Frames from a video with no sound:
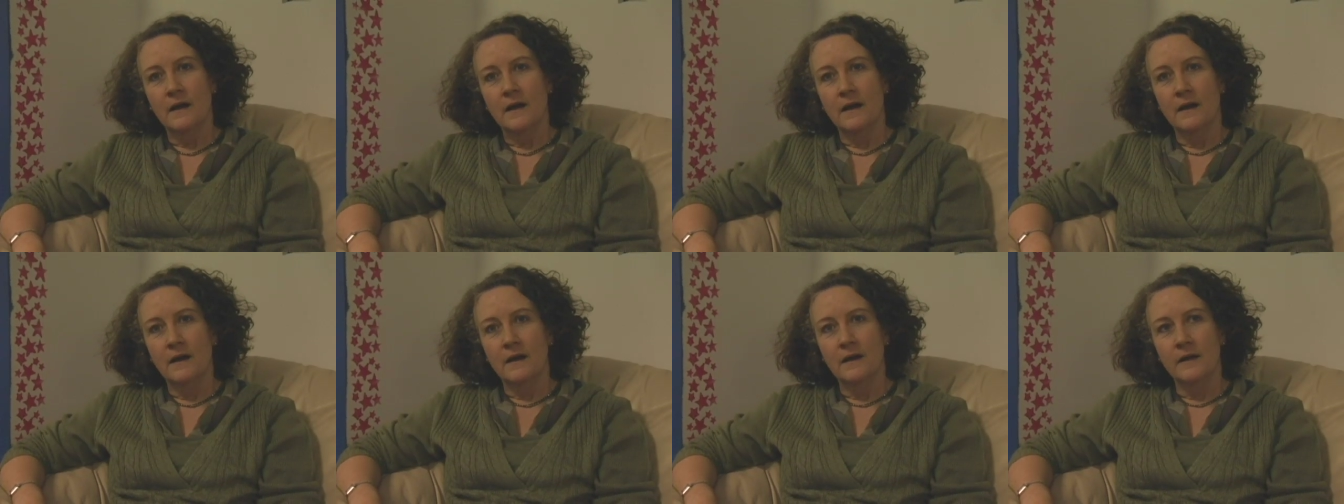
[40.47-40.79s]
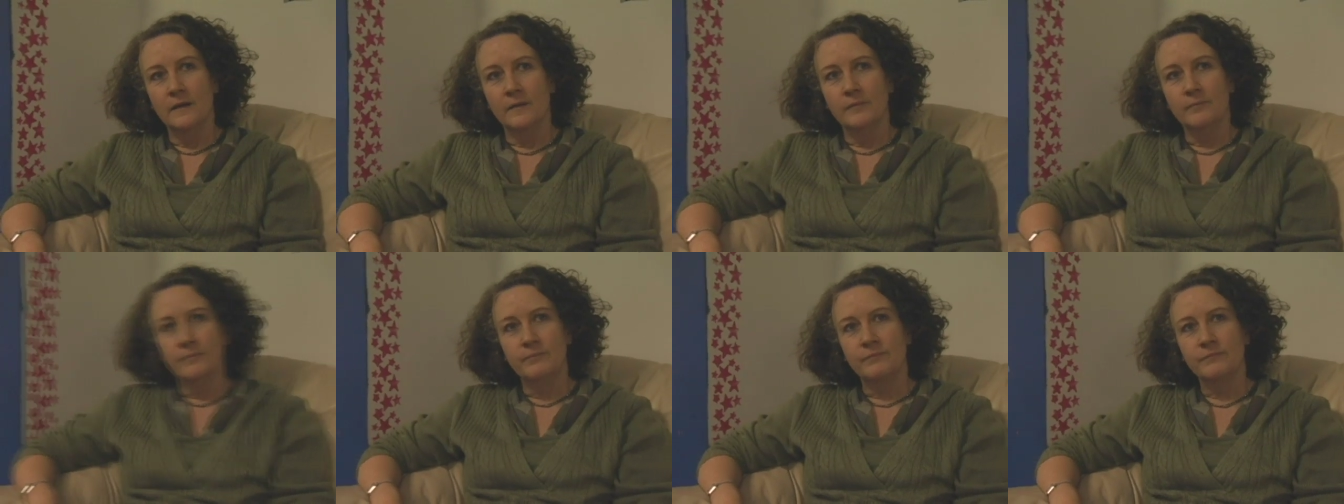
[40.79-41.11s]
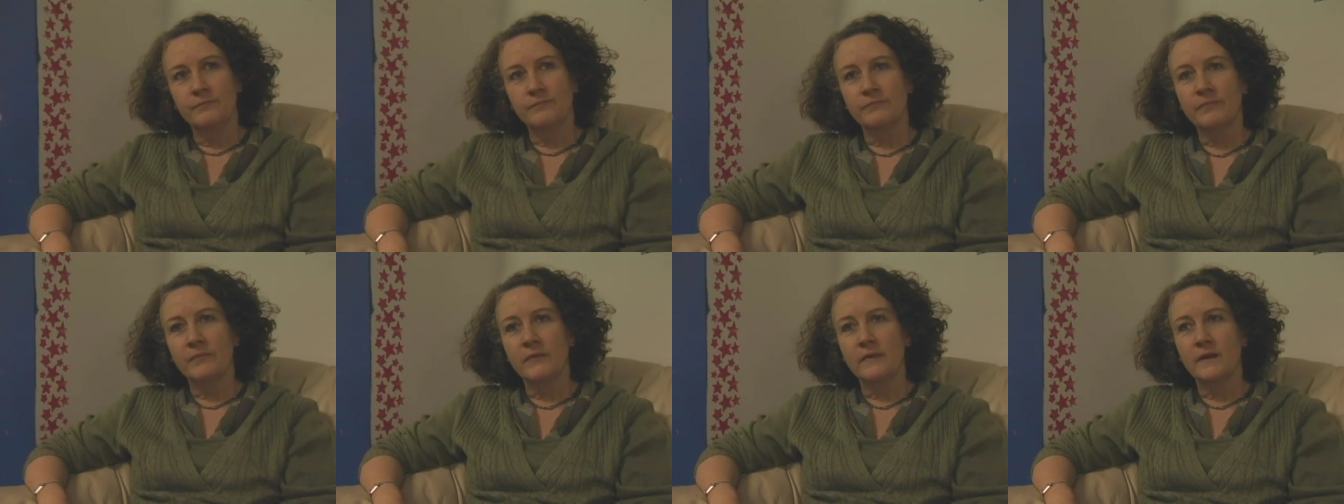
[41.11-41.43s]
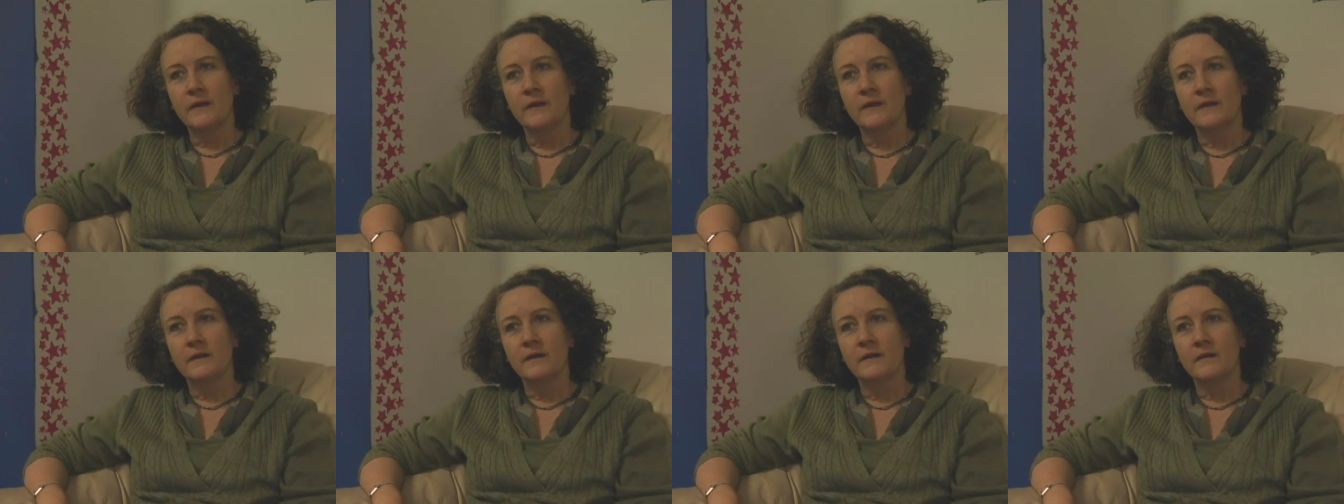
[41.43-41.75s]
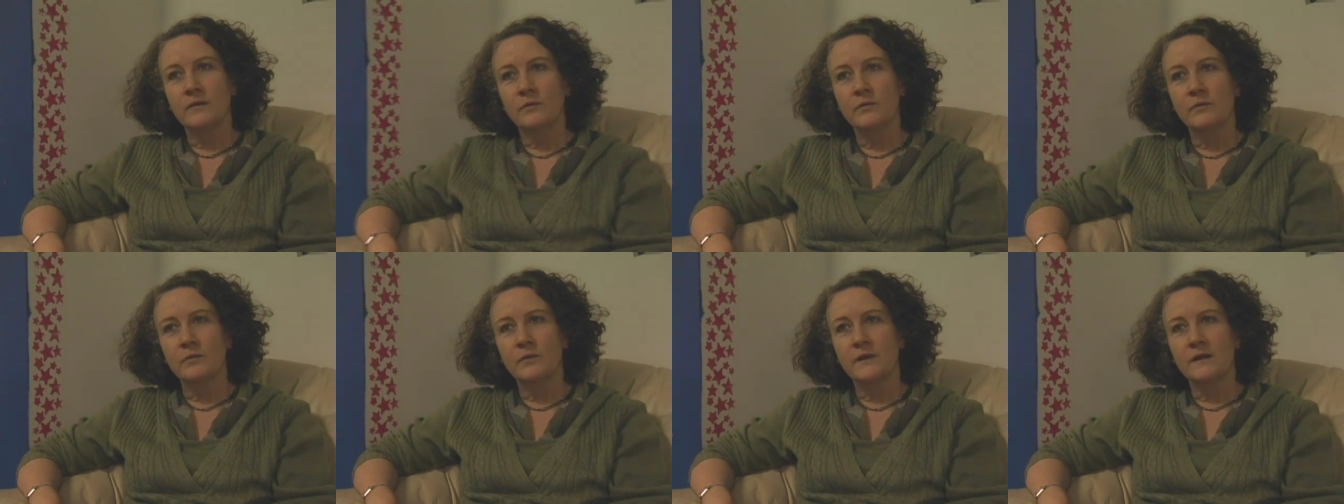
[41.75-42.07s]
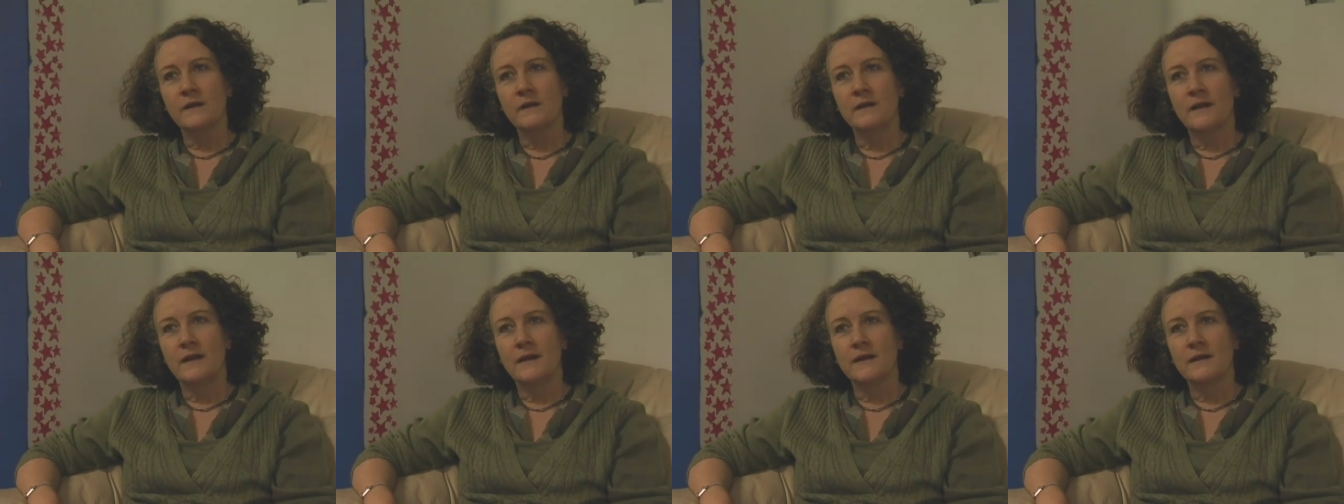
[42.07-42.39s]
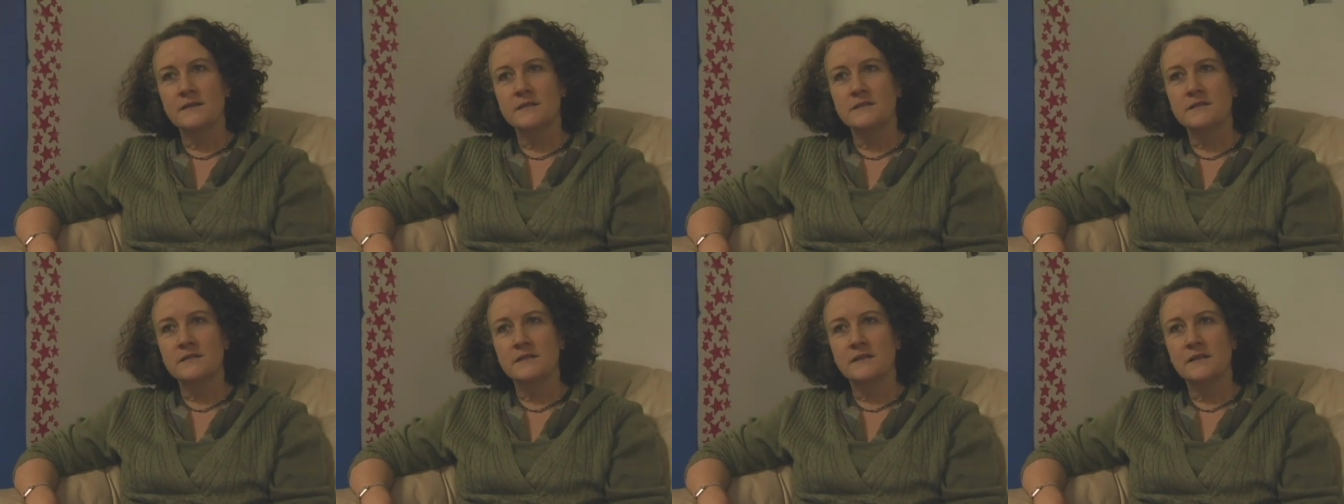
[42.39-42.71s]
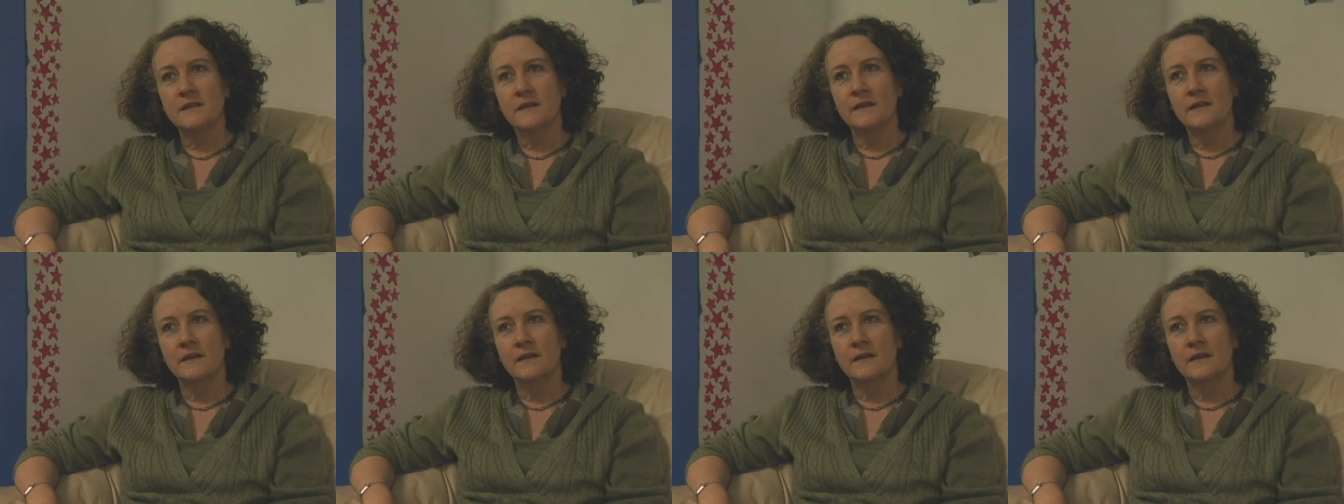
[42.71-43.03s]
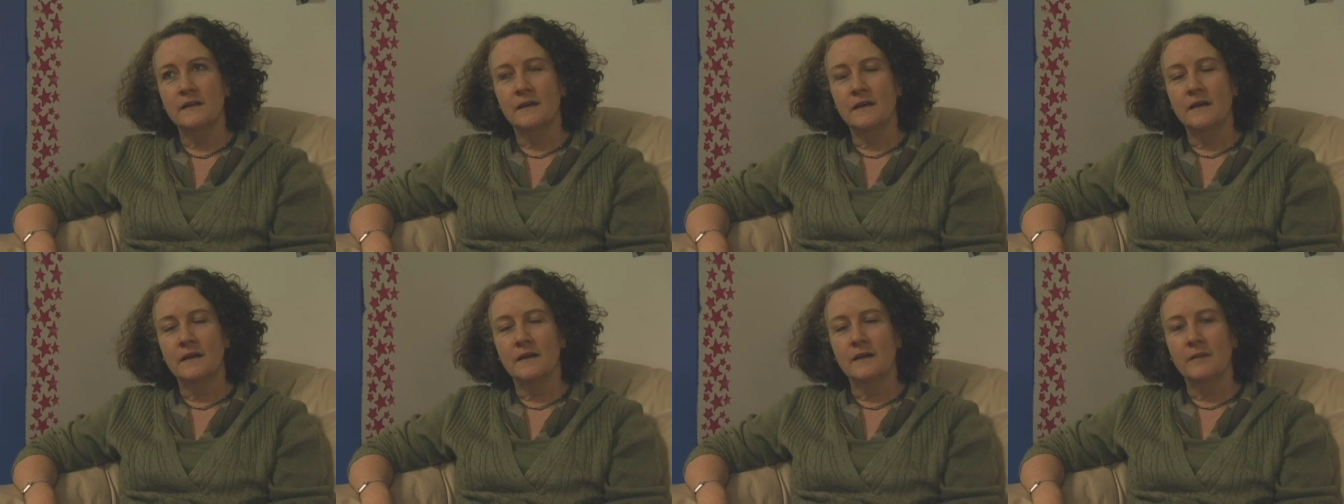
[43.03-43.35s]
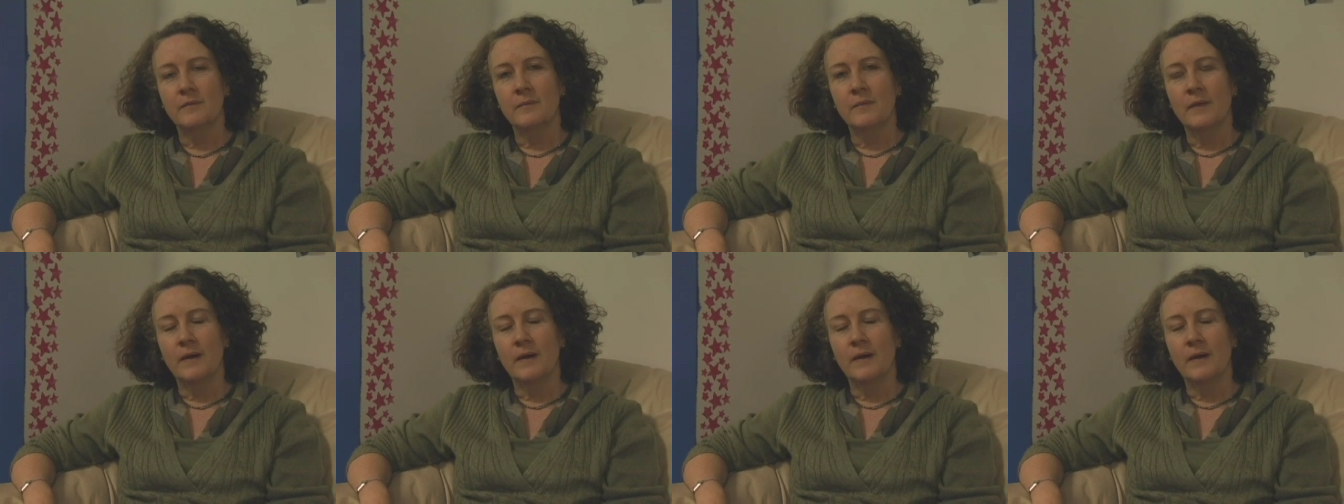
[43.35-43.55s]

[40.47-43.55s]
um, realized that um,